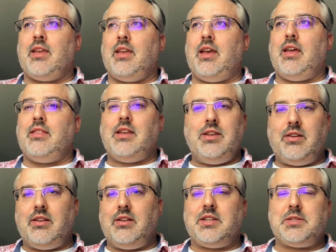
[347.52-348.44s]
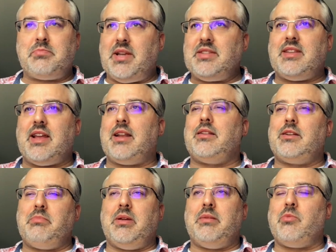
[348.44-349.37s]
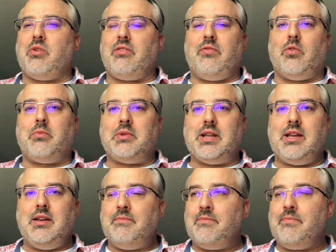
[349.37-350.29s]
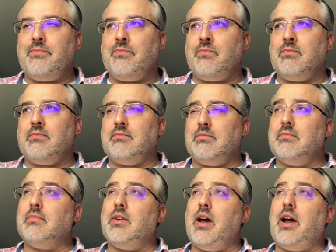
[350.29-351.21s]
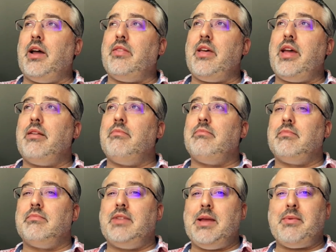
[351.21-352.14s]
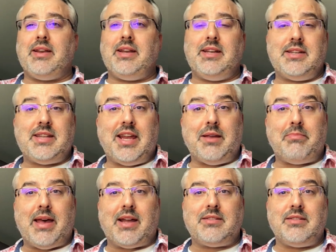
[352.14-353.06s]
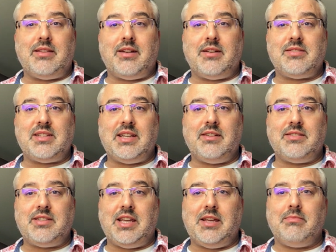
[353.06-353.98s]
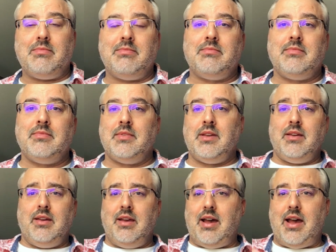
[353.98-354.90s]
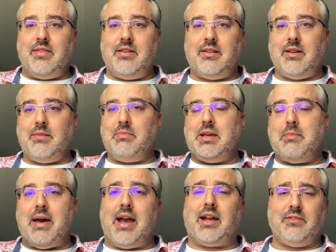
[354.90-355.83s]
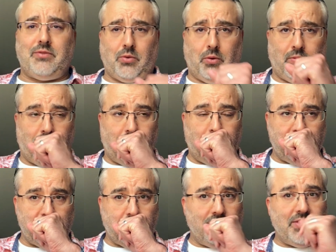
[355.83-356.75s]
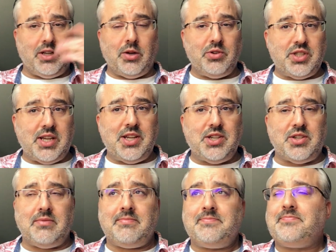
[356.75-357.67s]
And then you can express that a little bit more formally, and then they might need to take it back to their senior team, and there can be a back and forth sort of negotiation